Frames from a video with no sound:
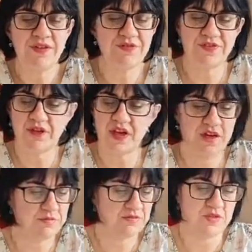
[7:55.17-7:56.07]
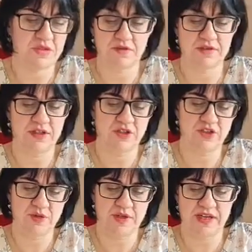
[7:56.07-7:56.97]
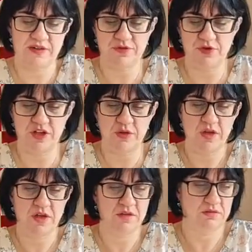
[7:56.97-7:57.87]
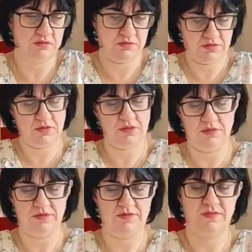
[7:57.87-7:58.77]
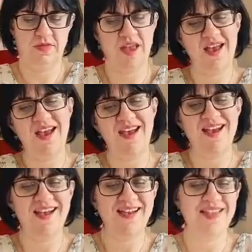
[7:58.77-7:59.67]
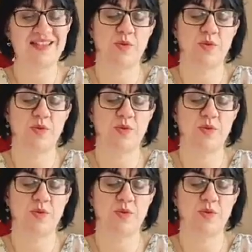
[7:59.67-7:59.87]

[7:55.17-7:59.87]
If, um, oh, I'll do it again for you. Hmm. Ah,